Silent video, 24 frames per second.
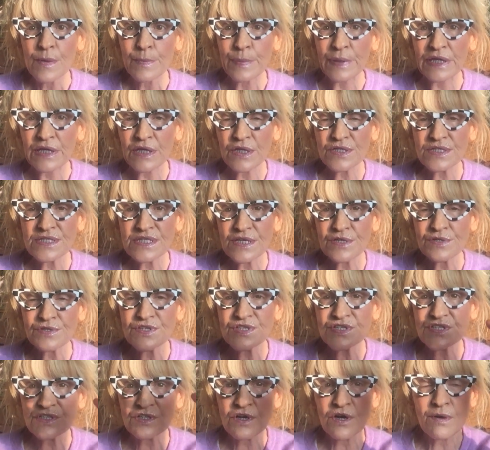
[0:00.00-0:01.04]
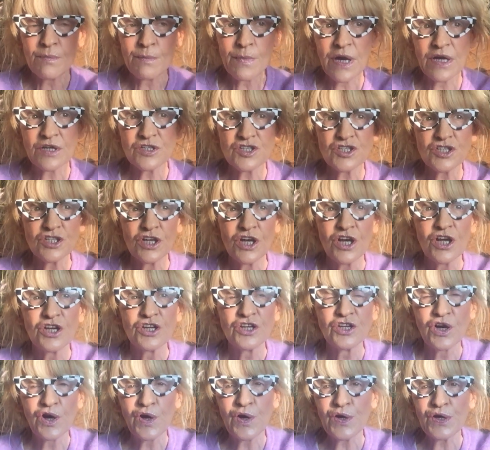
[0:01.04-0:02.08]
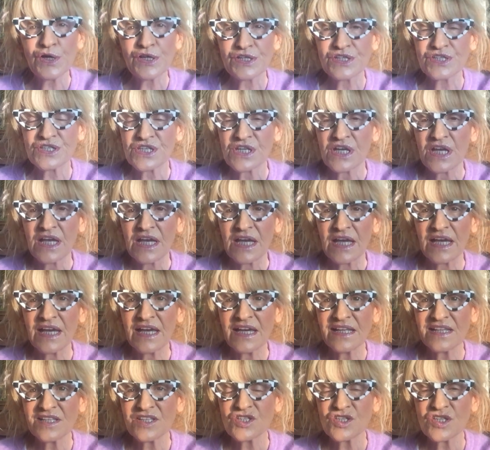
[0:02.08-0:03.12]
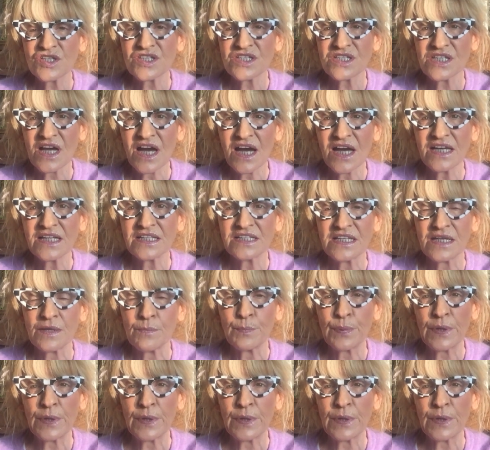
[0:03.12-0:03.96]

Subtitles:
because there's so much noise in society.